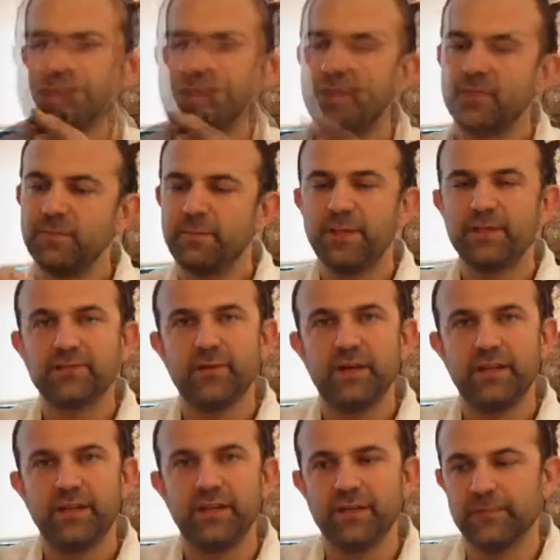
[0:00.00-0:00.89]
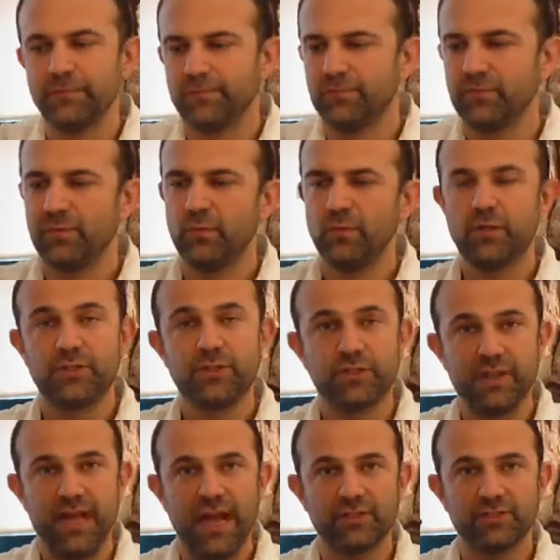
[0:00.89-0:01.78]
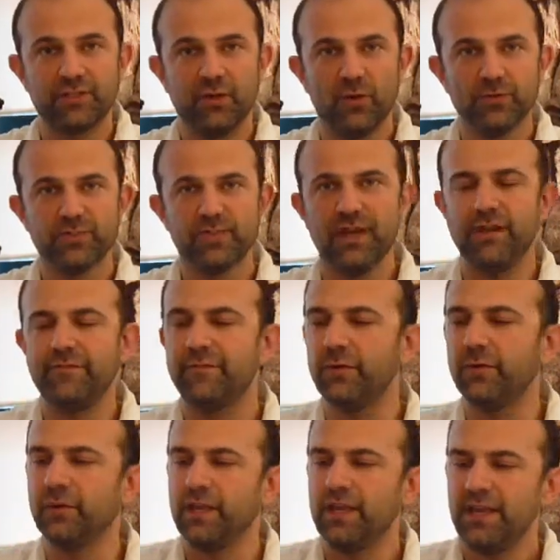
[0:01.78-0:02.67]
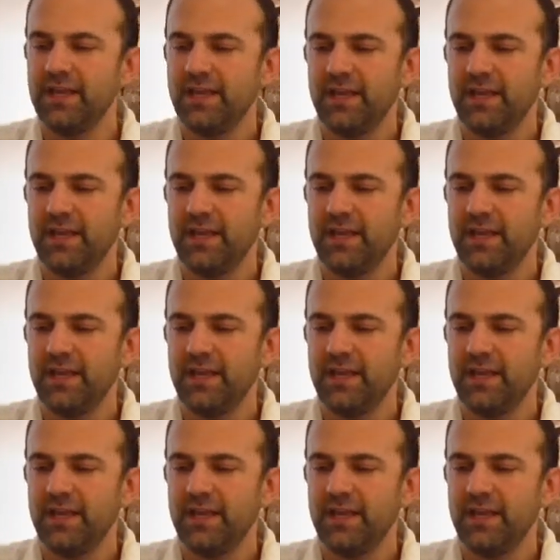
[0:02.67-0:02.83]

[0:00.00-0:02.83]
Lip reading: This piece right here, which actually holds the iPhone,